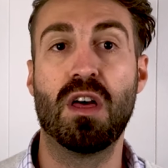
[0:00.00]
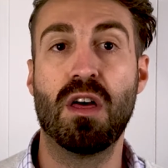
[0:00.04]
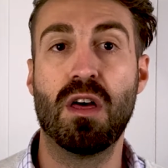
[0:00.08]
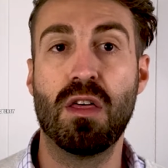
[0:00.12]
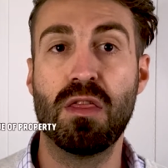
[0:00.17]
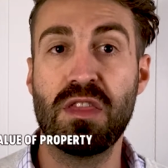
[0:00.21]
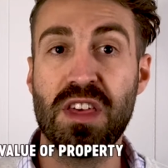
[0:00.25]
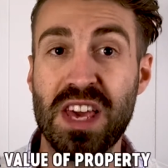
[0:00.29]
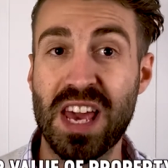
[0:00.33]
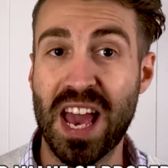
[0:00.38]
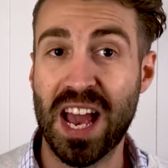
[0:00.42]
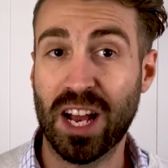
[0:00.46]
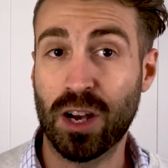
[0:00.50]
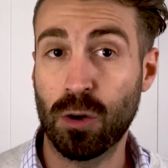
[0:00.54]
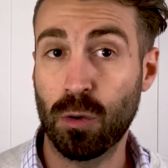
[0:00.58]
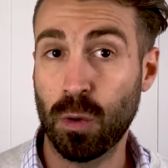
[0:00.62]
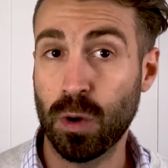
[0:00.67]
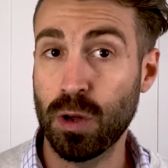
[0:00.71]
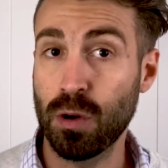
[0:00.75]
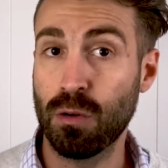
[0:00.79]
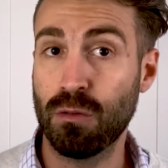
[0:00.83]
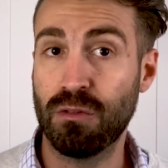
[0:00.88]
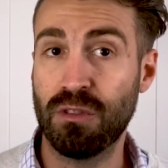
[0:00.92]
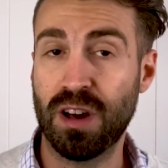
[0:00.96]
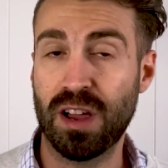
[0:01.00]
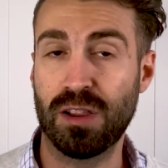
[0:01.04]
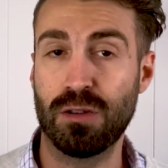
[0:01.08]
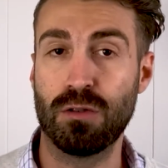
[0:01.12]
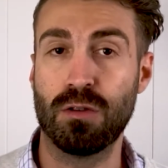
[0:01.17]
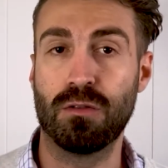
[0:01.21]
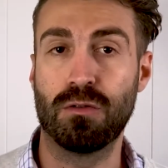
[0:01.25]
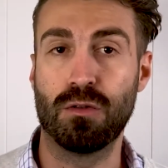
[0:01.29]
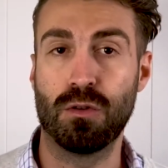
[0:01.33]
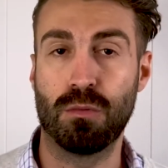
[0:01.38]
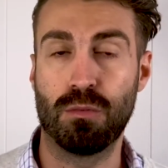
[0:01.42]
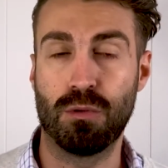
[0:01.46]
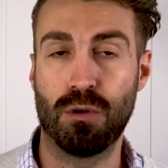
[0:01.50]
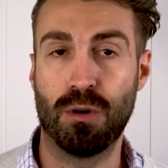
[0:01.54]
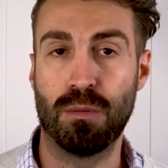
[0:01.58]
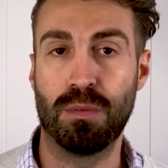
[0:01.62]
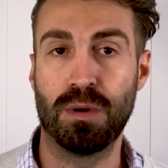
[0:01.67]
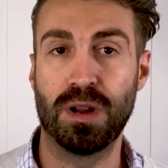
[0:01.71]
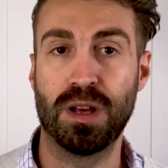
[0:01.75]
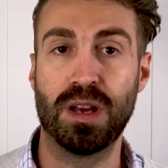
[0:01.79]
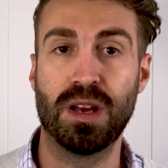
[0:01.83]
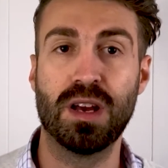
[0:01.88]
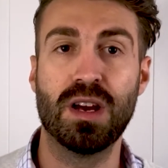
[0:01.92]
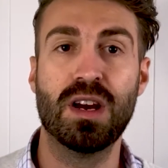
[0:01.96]
the equity or value of your
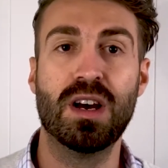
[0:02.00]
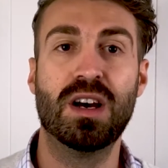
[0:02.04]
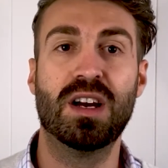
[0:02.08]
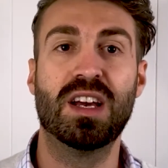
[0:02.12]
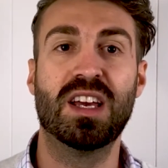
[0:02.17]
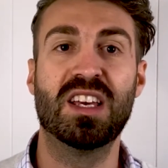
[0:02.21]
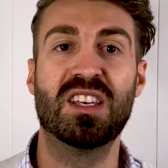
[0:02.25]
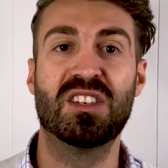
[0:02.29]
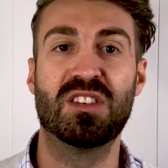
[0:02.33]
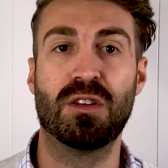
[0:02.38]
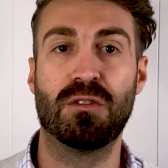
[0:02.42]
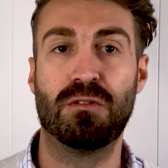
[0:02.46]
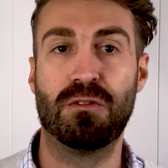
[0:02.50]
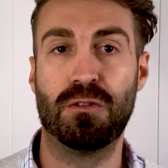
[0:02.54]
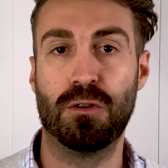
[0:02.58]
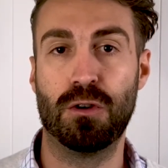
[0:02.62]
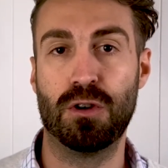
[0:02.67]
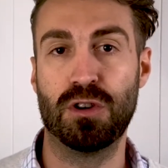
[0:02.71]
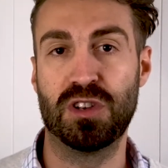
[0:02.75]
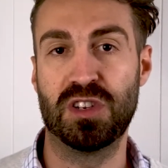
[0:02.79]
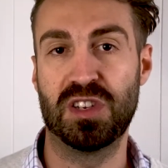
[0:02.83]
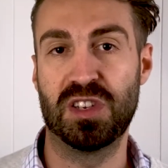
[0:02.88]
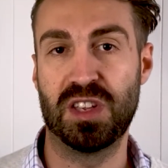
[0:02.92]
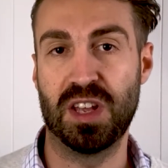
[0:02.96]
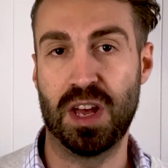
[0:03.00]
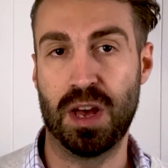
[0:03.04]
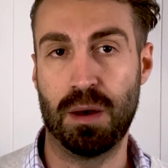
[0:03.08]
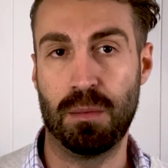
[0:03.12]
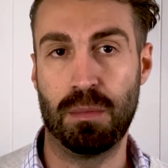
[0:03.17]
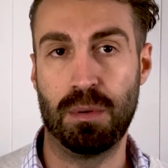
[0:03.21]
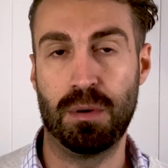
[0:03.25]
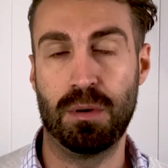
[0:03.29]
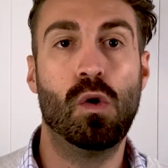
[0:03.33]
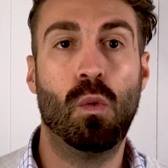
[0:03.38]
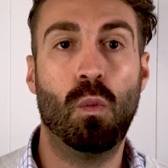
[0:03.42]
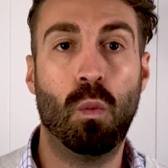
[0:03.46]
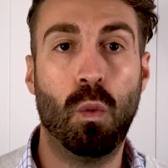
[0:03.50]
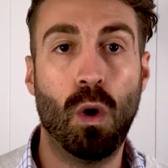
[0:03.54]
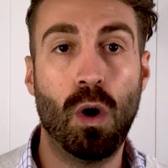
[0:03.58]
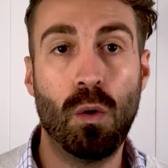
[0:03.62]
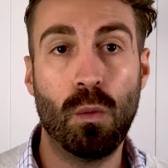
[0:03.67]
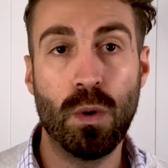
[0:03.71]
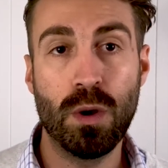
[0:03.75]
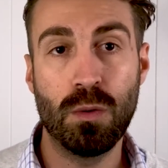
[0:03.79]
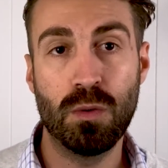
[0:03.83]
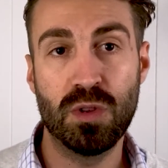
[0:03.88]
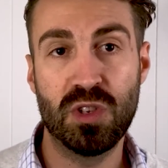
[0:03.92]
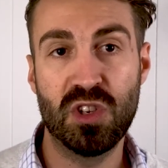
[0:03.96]
property is the first step. What
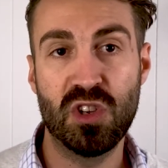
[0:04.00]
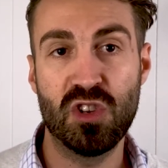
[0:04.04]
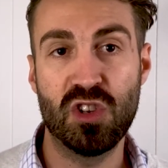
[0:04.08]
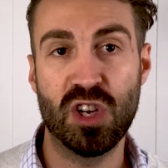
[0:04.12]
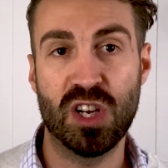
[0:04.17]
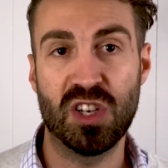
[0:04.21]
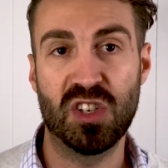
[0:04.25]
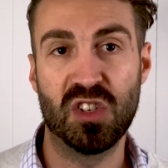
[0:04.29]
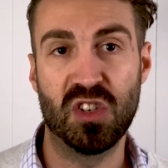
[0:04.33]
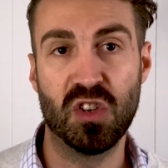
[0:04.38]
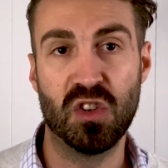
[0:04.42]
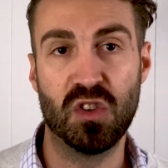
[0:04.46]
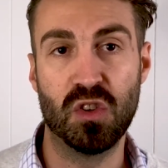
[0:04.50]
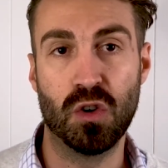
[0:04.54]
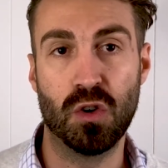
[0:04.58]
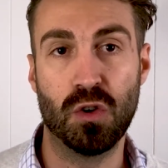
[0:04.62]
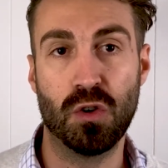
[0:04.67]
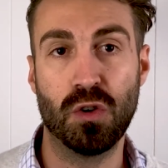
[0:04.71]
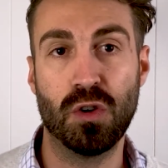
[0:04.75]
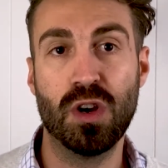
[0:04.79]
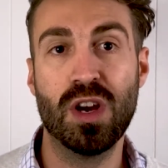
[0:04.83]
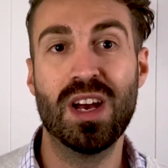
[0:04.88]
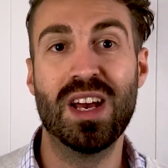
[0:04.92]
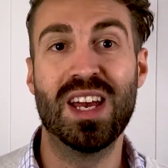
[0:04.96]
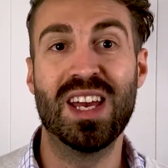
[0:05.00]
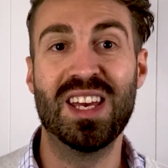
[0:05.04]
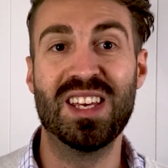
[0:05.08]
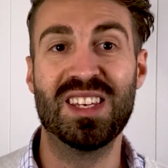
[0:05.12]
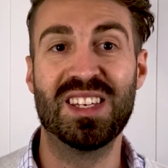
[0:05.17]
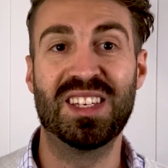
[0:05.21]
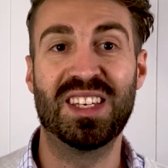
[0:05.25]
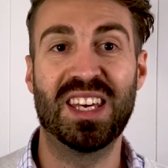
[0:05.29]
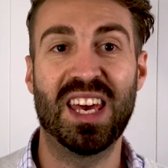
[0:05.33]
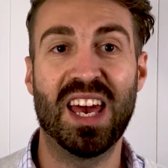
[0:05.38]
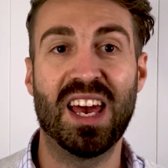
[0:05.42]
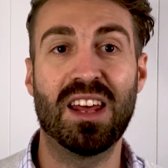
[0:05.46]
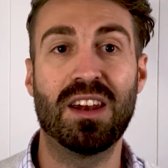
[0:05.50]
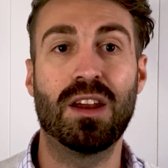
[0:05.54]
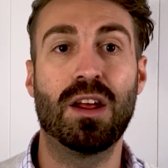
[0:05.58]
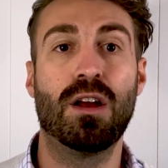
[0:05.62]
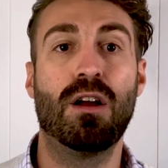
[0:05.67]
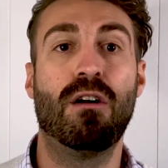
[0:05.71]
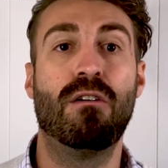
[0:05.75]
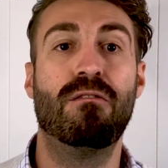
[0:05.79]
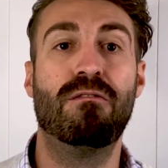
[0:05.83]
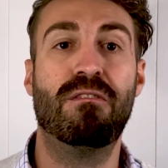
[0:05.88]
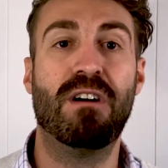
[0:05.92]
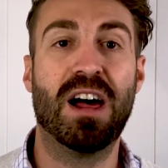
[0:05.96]
we would suggest to do is
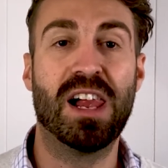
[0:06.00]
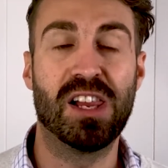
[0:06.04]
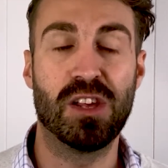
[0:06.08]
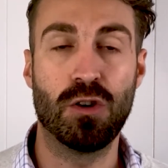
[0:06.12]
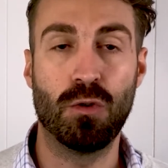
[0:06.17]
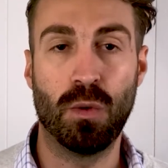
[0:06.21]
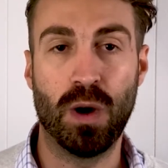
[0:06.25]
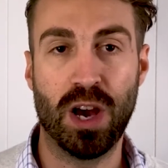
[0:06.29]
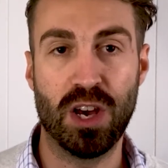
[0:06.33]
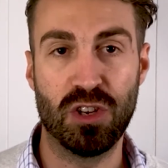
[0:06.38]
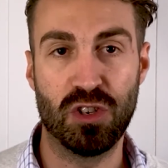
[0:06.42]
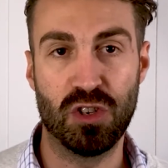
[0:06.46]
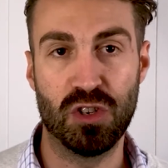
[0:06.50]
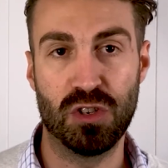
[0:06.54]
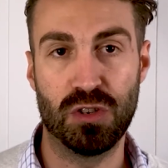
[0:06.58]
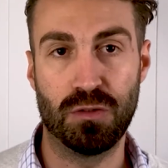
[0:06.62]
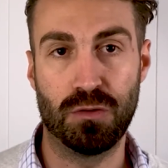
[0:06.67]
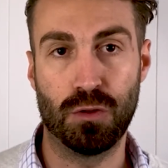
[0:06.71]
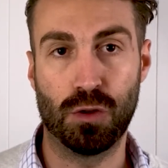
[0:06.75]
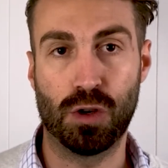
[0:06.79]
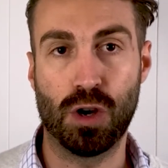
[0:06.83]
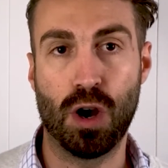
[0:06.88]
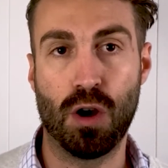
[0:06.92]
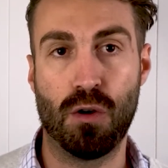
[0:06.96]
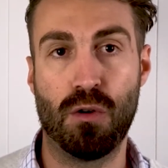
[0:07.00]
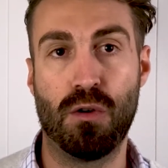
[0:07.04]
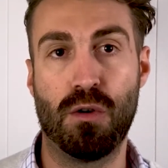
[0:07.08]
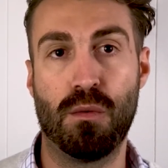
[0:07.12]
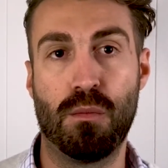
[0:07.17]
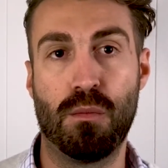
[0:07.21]
get valuations of your current